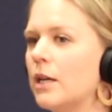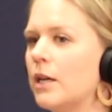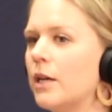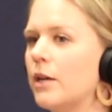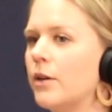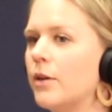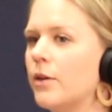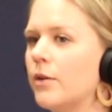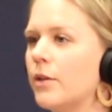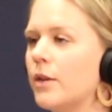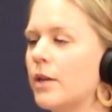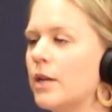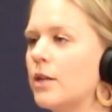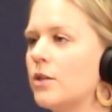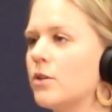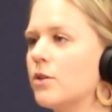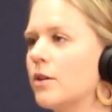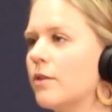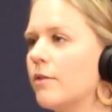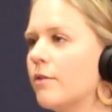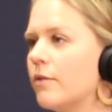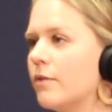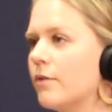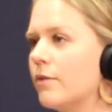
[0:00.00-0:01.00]
the
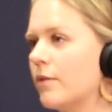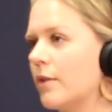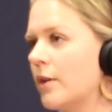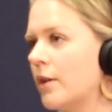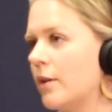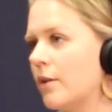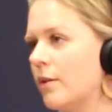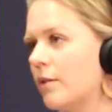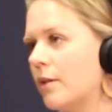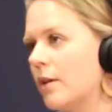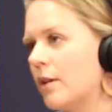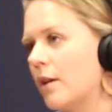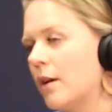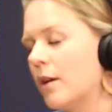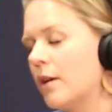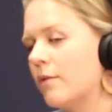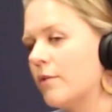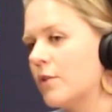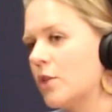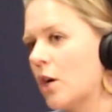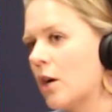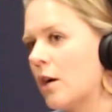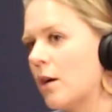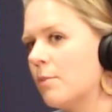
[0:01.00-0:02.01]
nature of, a lot
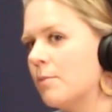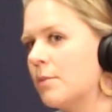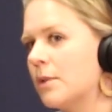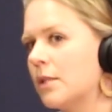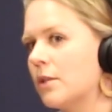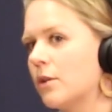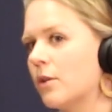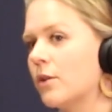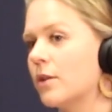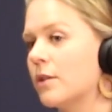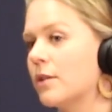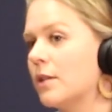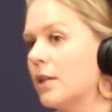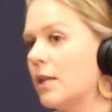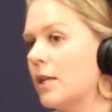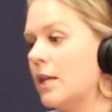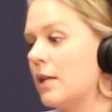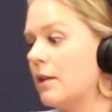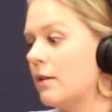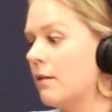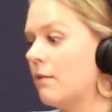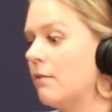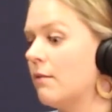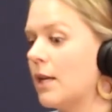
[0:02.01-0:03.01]
of jobs, or
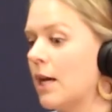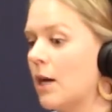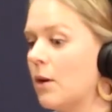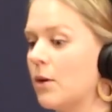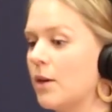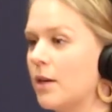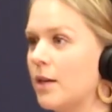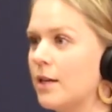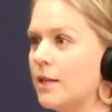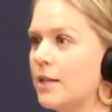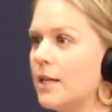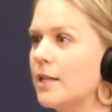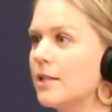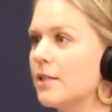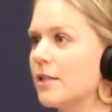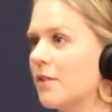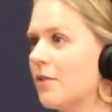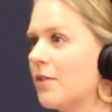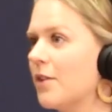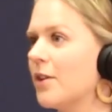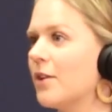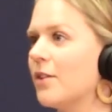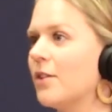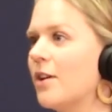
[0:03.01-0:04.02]
sitting down at a
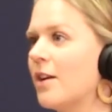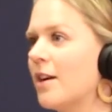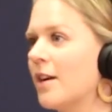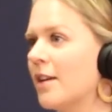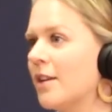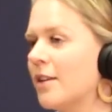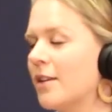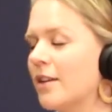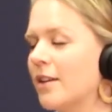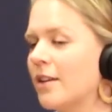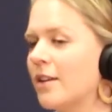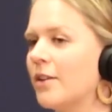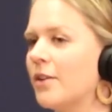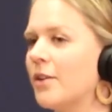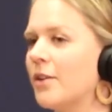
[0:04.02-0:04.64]
desk for a lot,